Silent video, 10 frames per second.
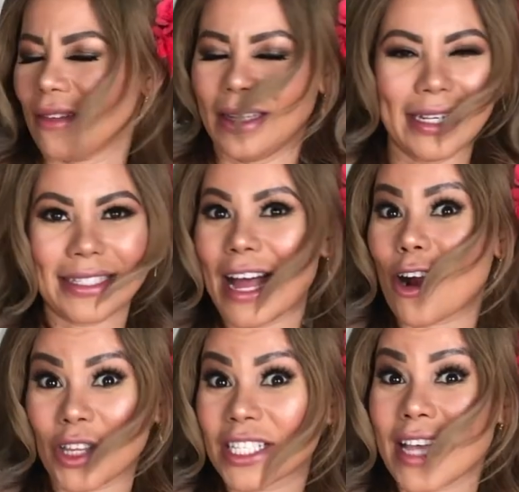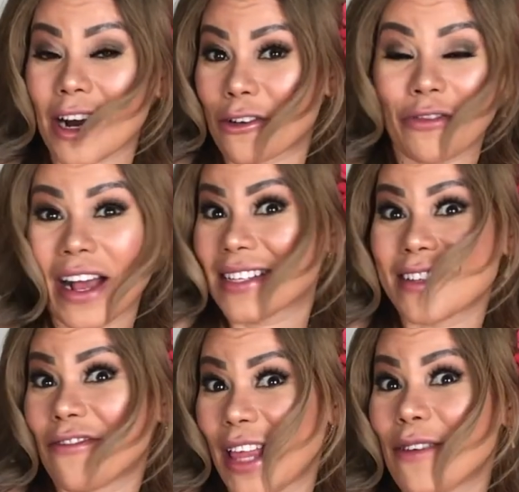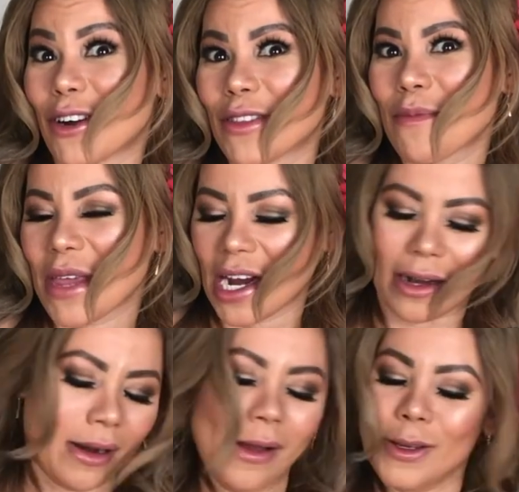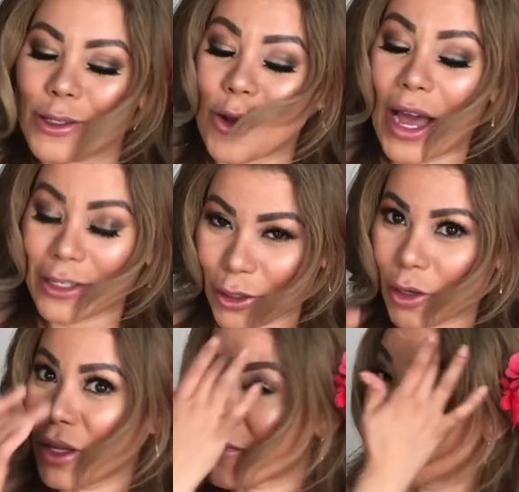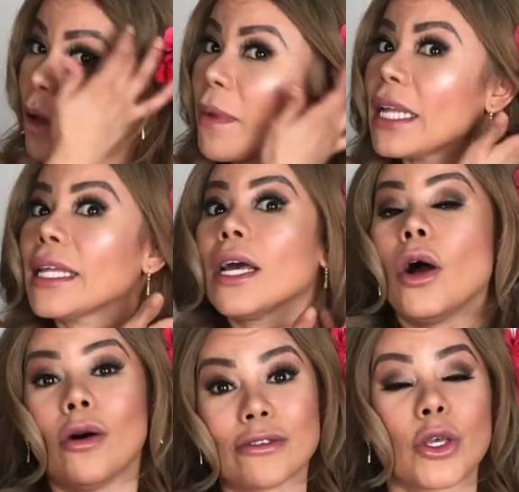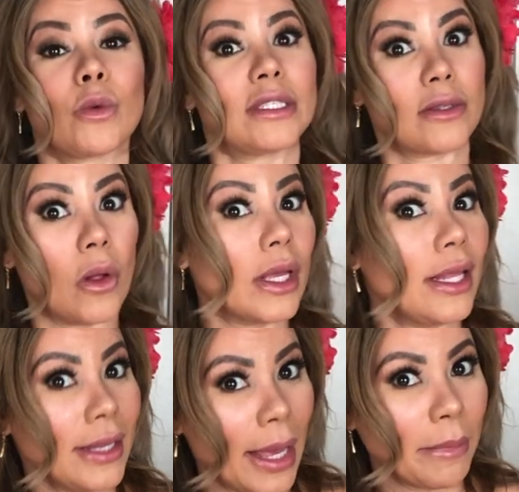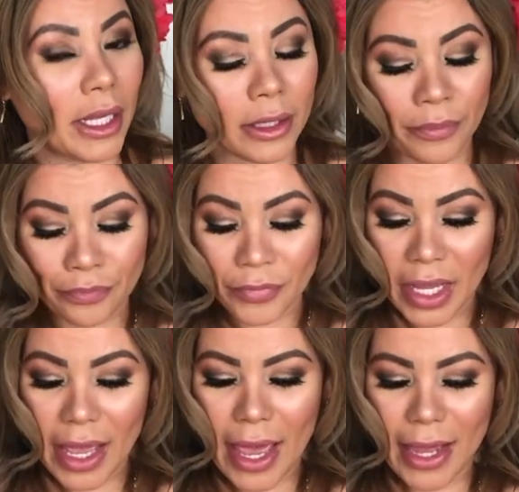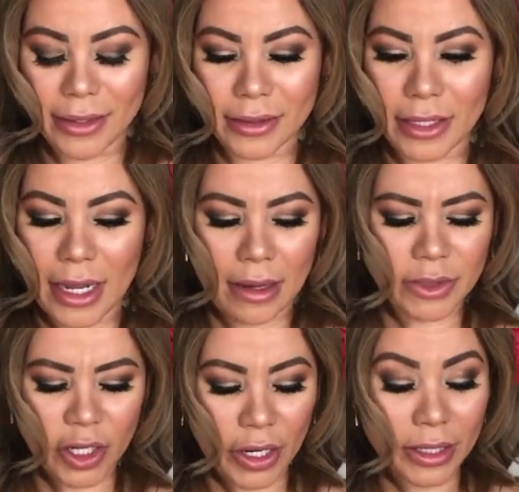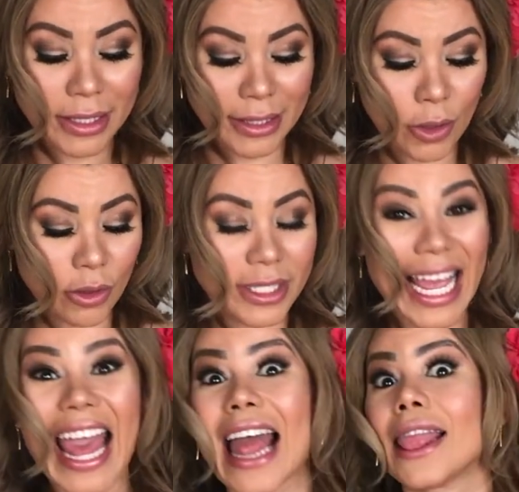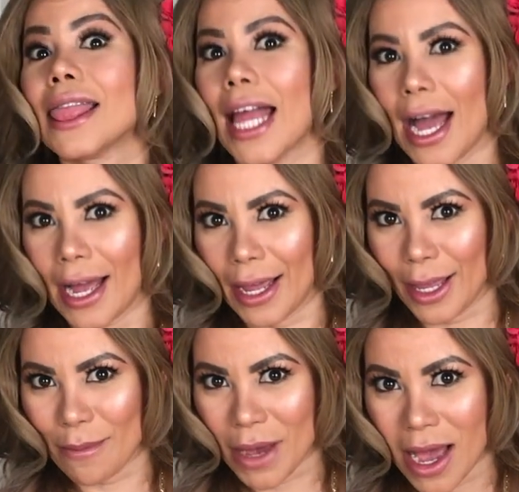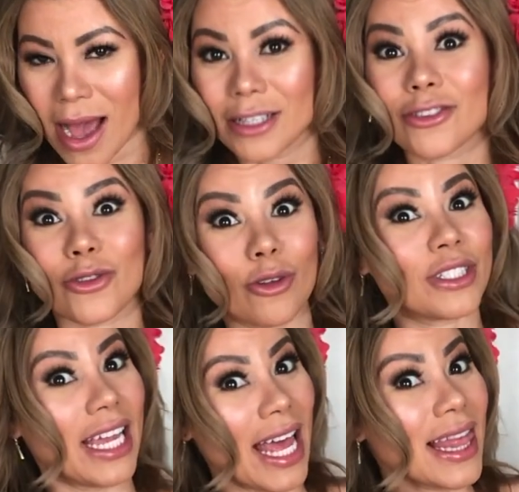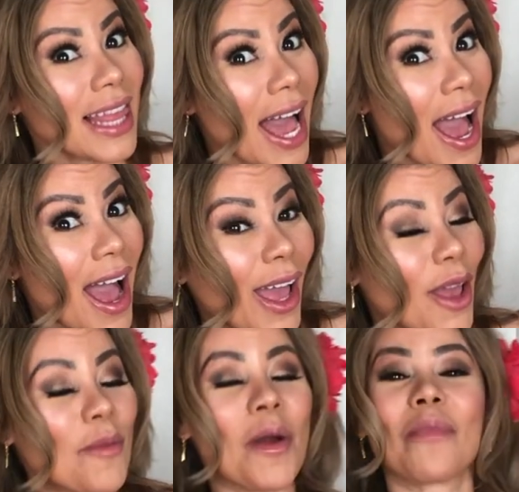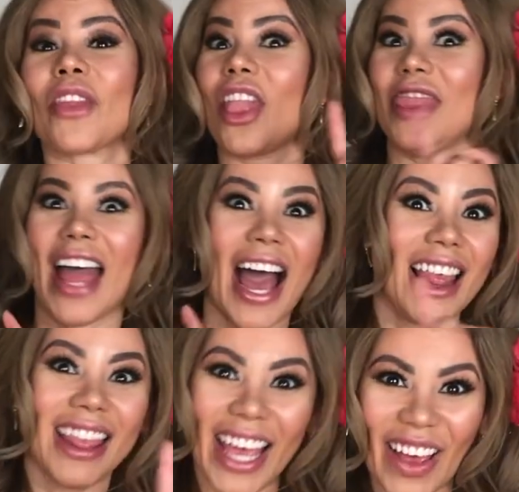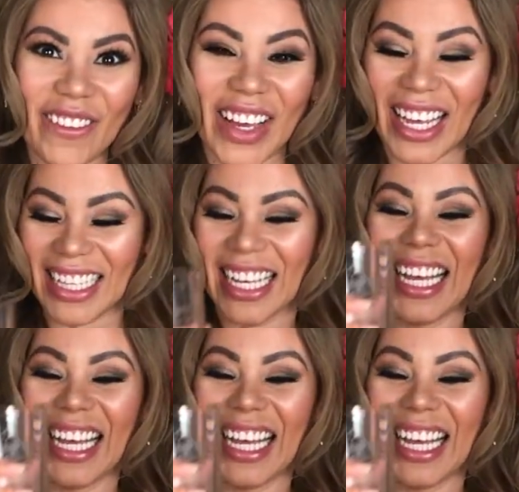it's not going to sacrifice the flavor of the beer. So I totally recommend it, also with salt and lemon. And salt and lime. Salt and lime, not lemon.